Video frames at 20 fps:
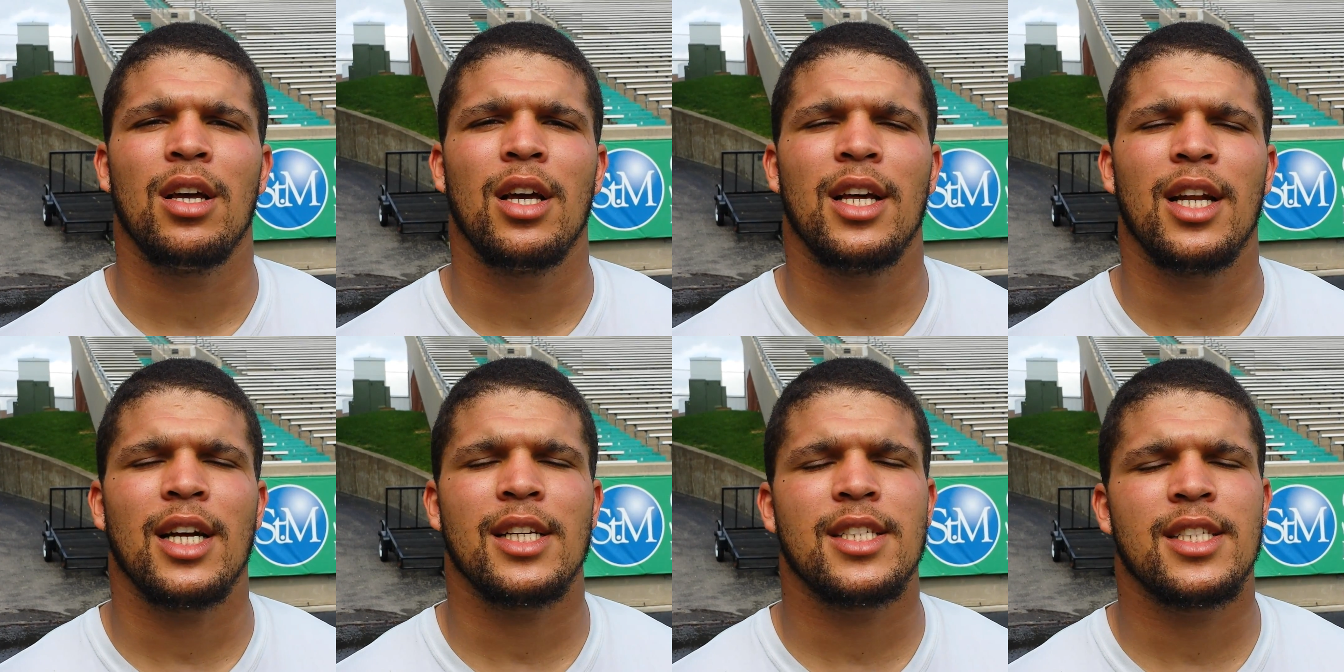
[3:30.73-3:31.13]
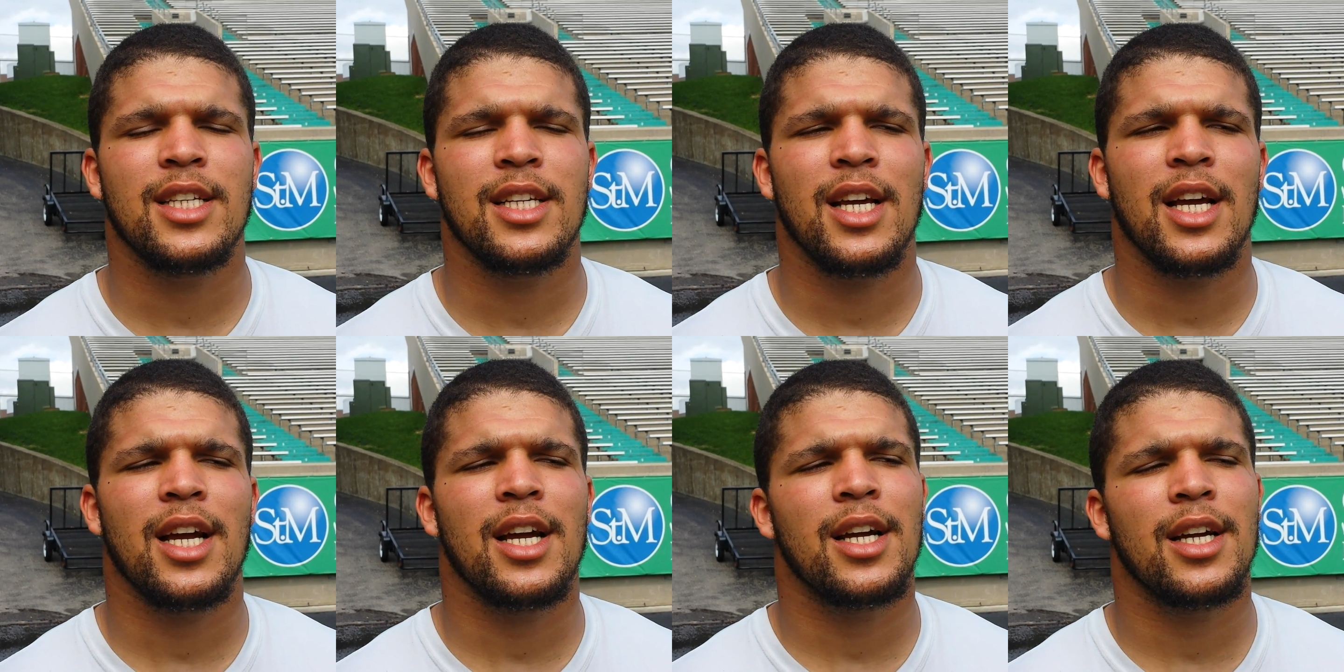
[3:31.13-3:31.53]
and I
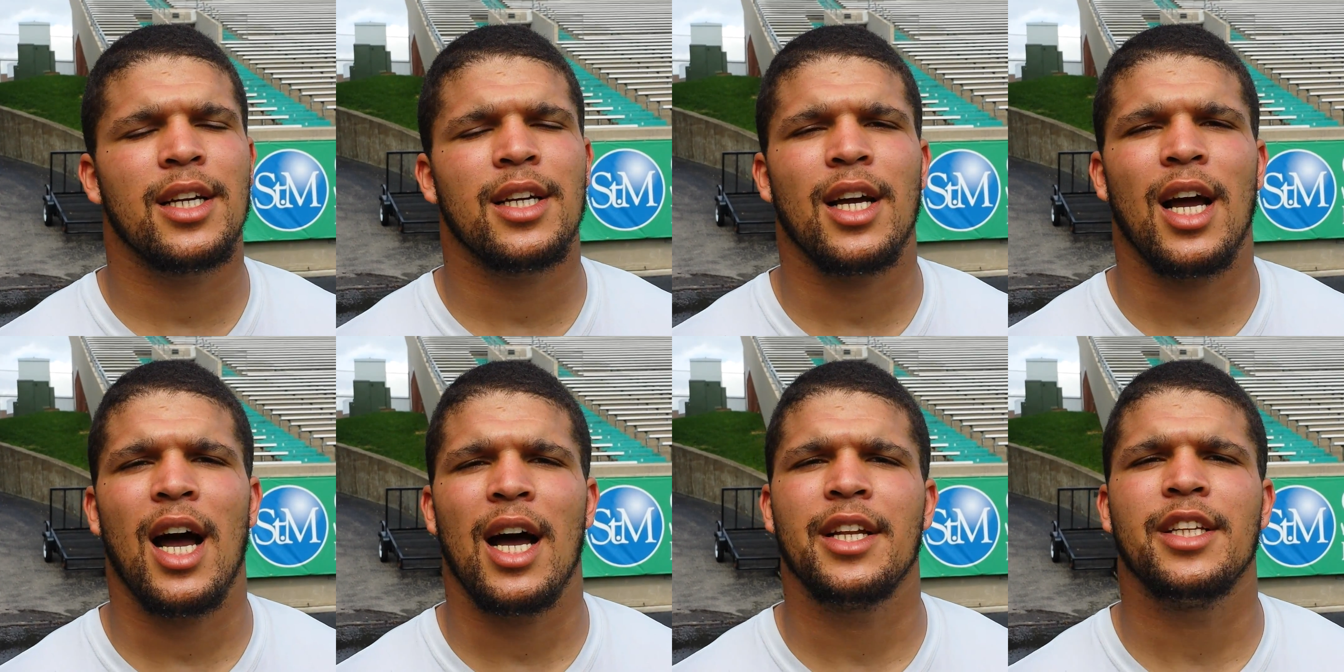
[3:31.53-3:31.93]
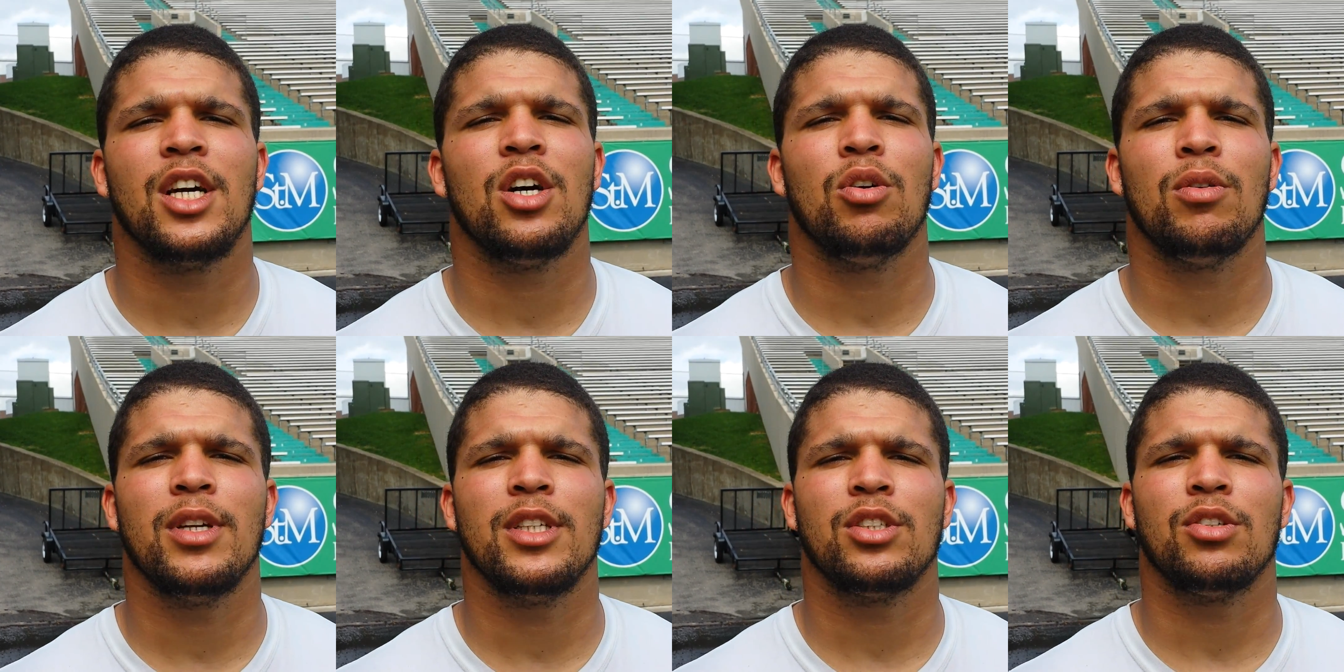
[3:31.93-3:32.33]
see Eric, I
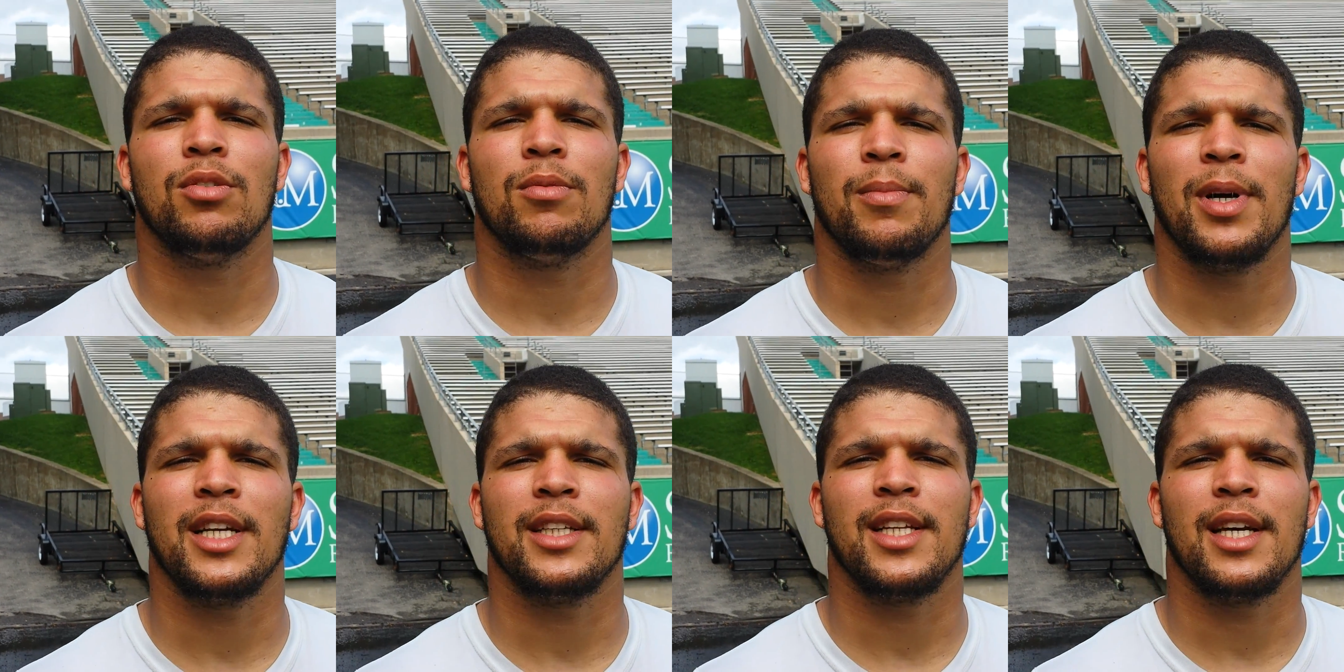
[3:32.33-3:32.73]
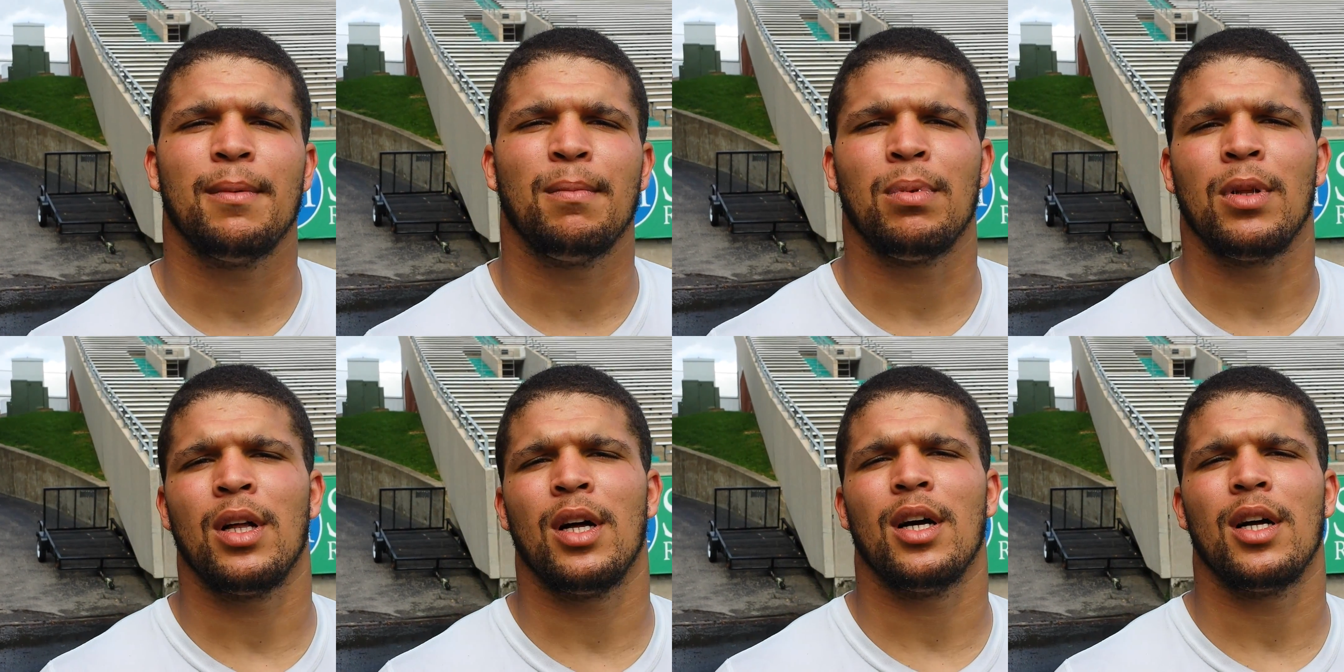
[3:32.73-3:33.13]
know he's going to make that
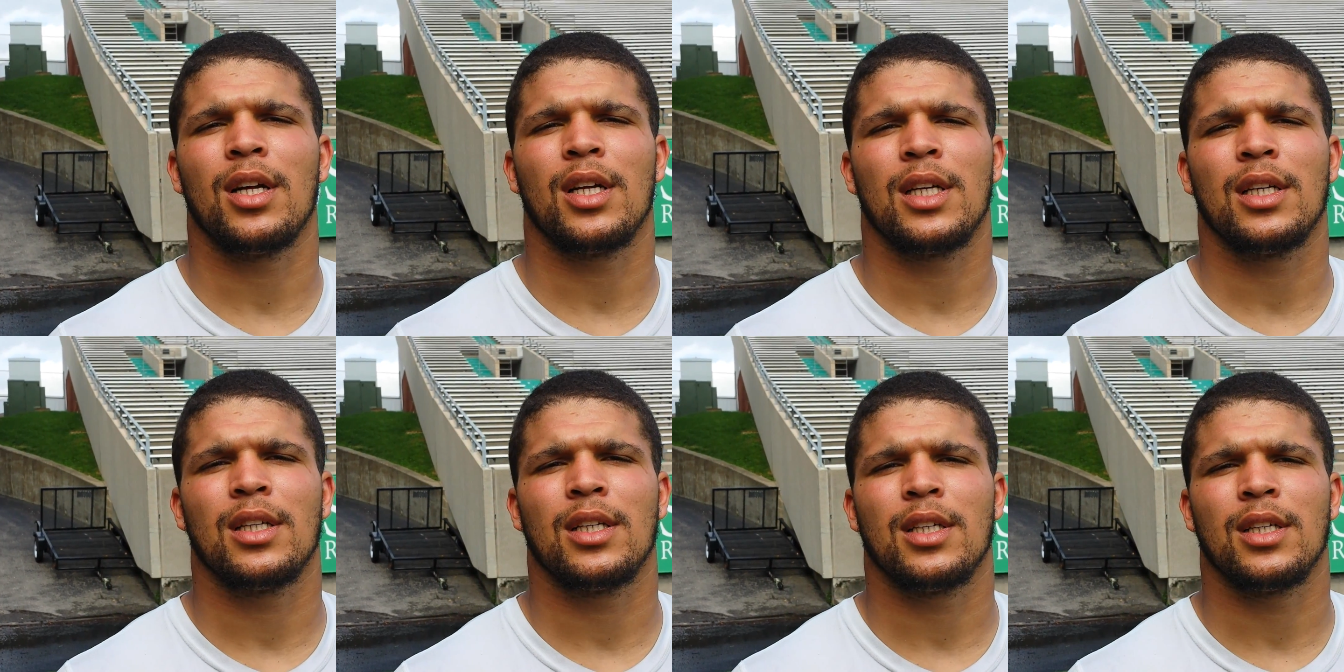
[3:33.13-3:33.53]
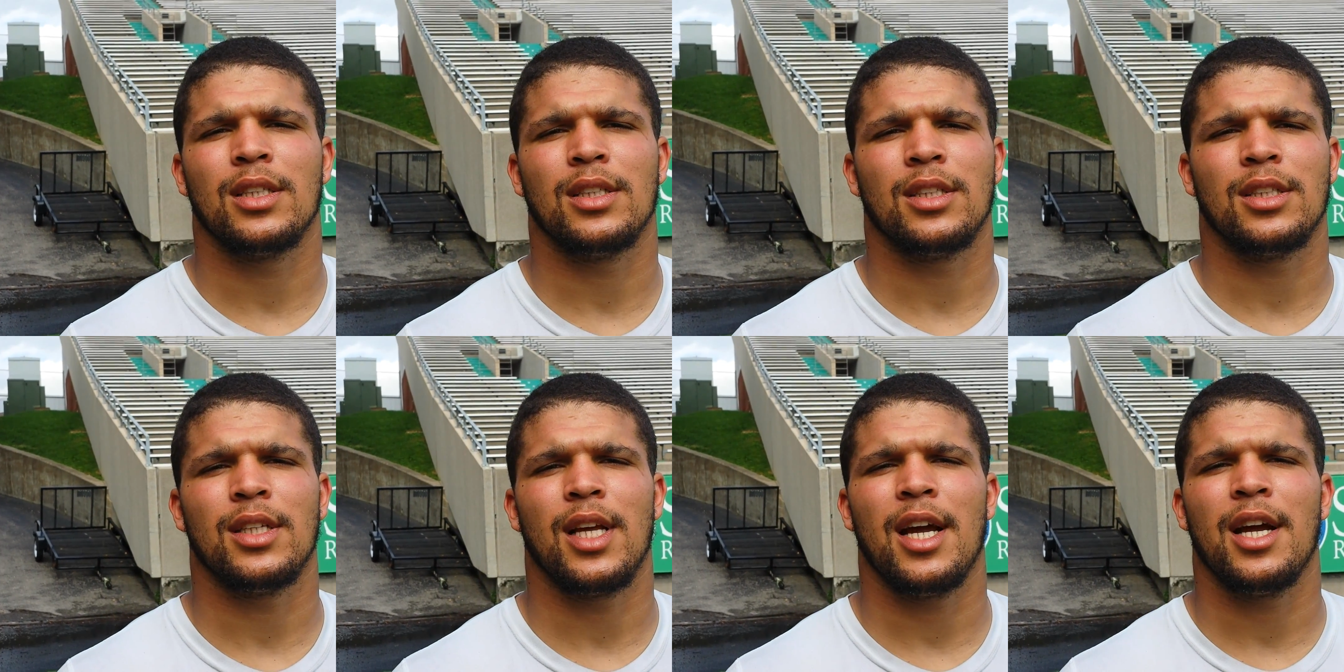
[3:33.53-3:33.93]
block
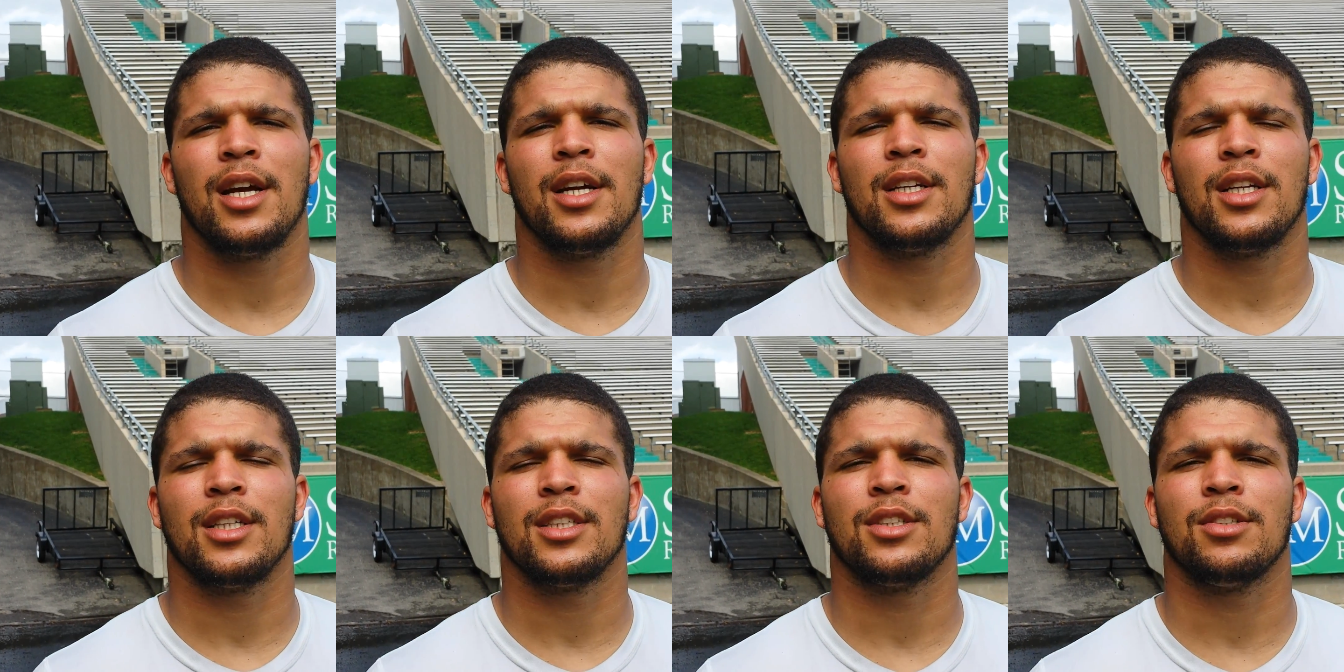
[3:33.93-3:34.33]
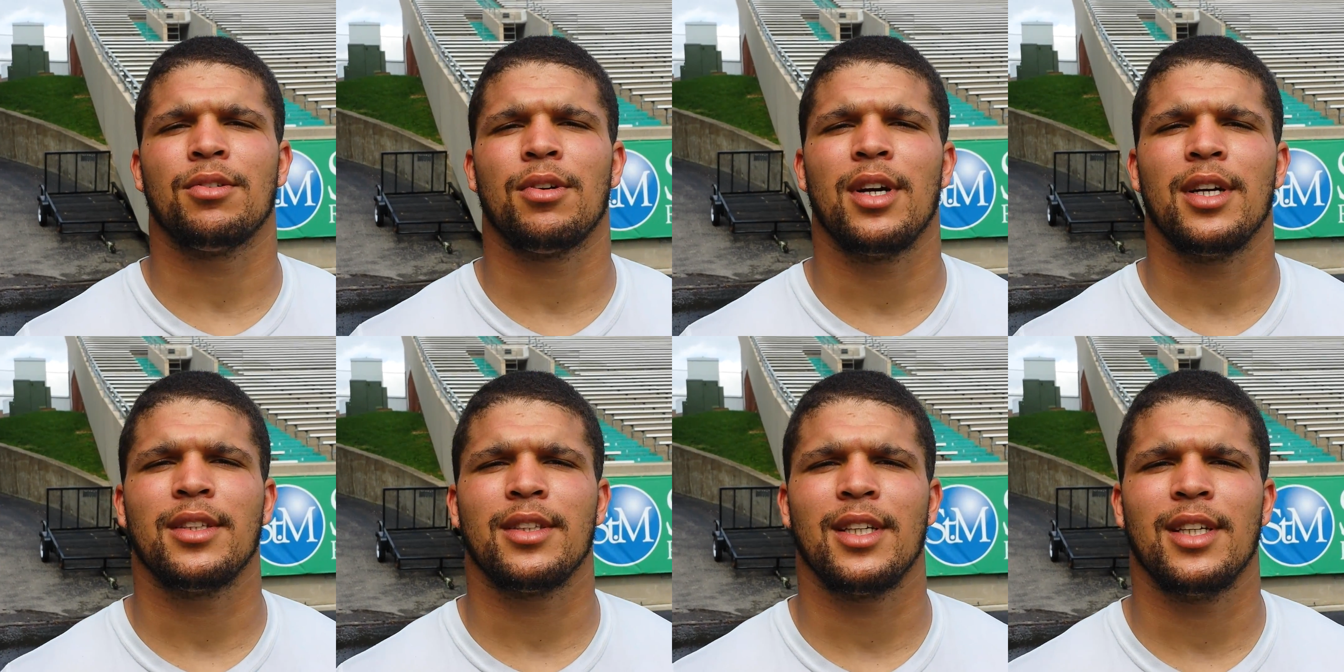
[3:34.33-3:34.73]
because Eric does the
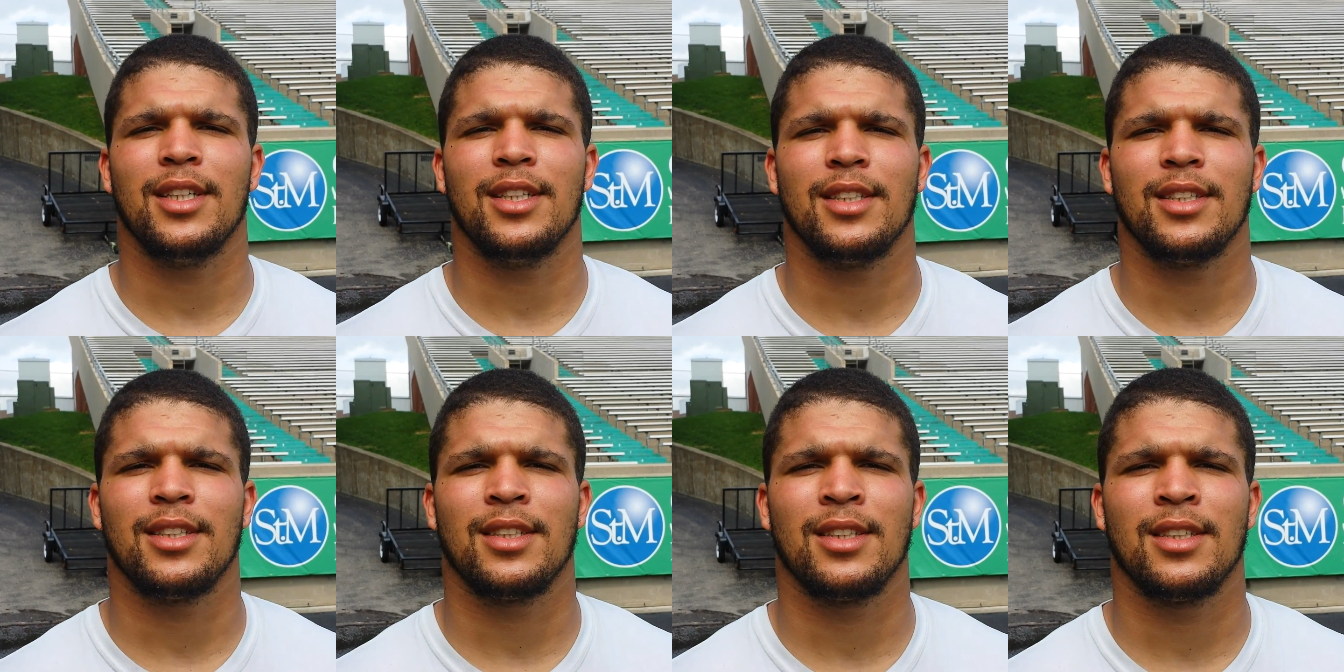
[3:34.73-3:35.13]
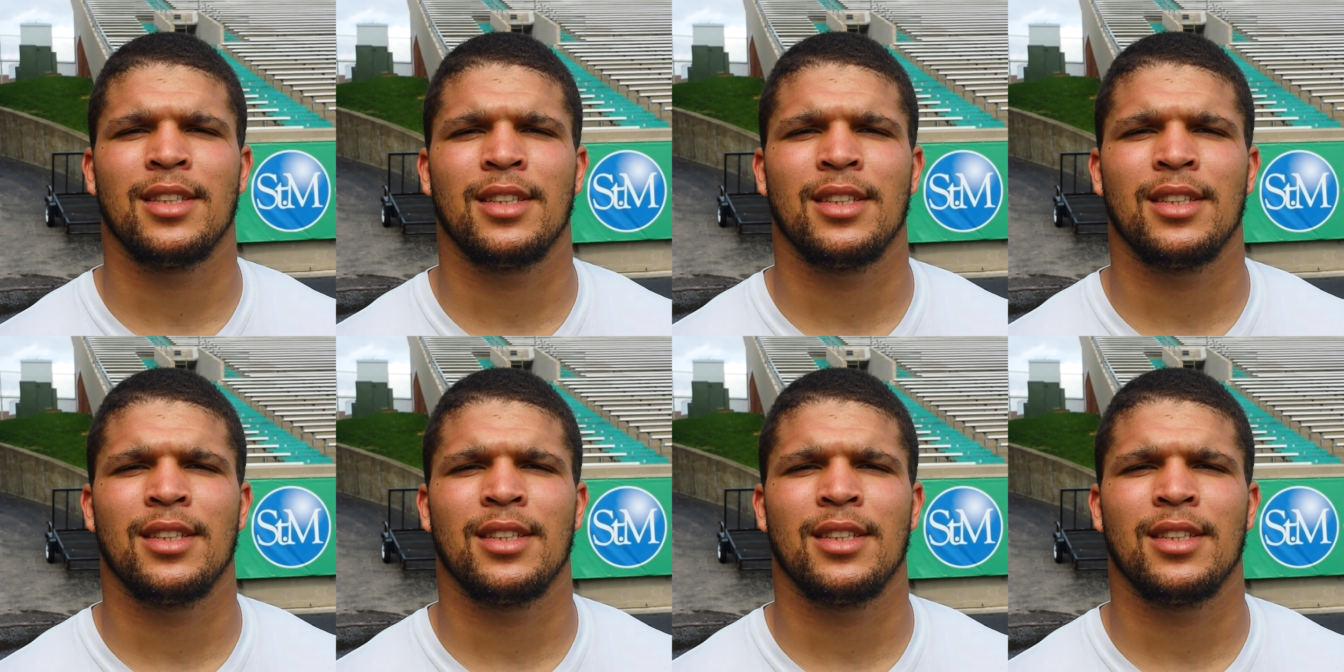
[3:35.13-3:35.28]
right things.